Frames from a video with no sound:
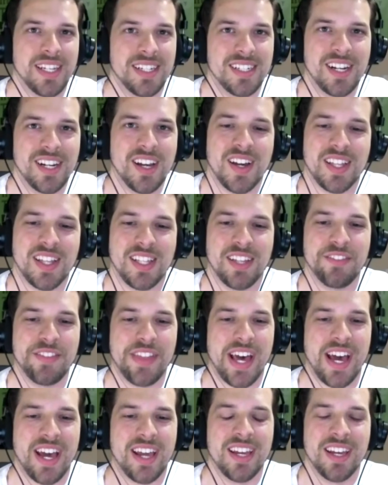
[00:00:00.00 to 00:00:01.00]
No, I love
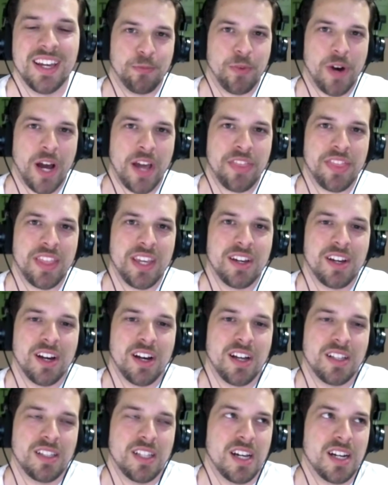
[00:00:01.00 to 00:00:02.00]
that. I think
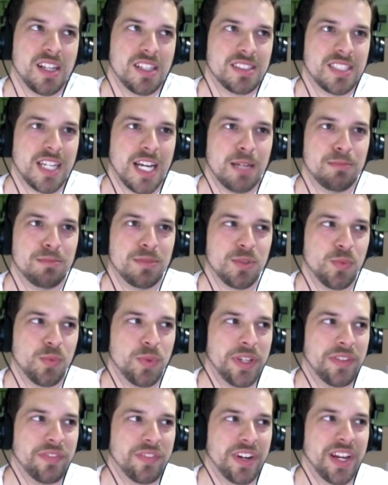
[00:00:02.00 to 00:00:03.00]
a lot of the times
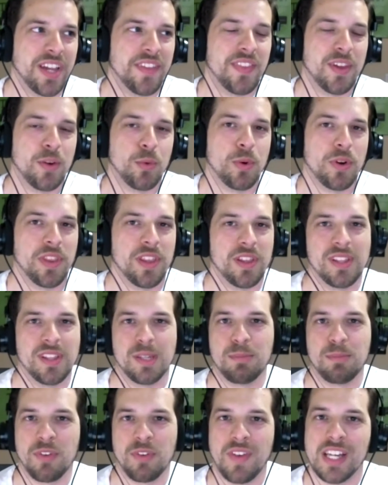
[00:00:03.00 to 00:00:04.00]
we forget that we're the
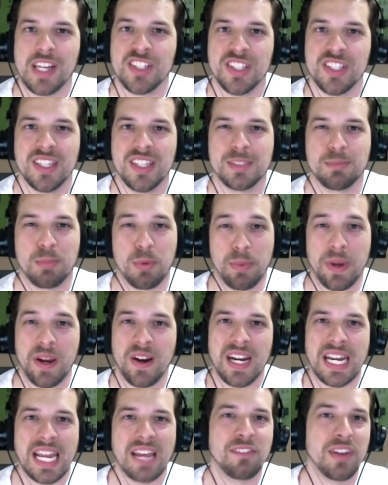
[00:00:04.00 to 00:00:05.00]
only profession that's
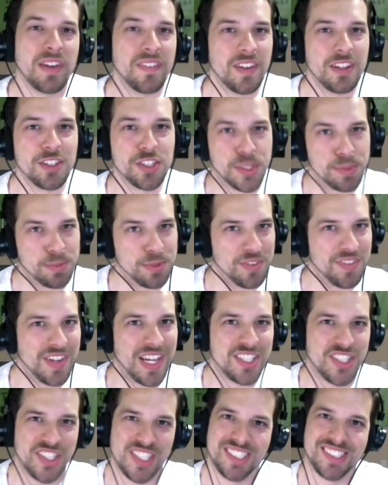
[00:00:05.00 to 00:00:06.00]
preparing every future
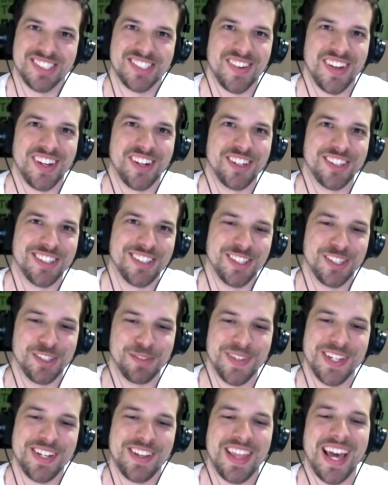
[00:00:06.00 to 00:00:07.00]
profession. So I heard a little
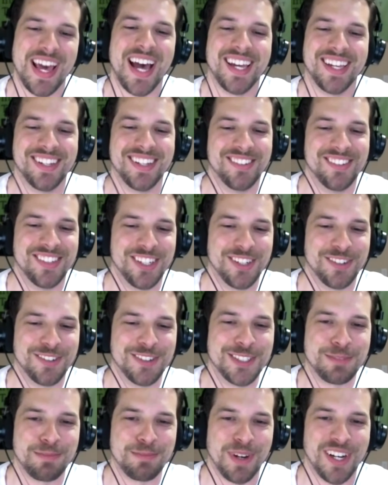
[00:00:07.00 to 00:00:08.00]
bit of that in your
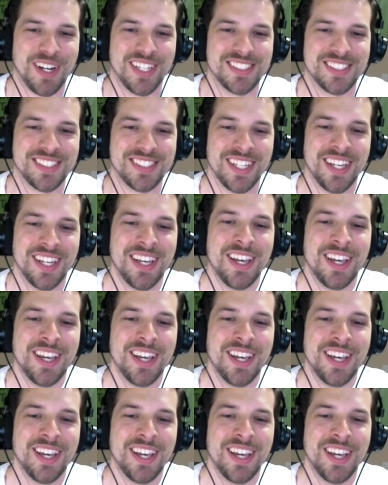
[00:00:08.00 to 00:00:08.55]
response.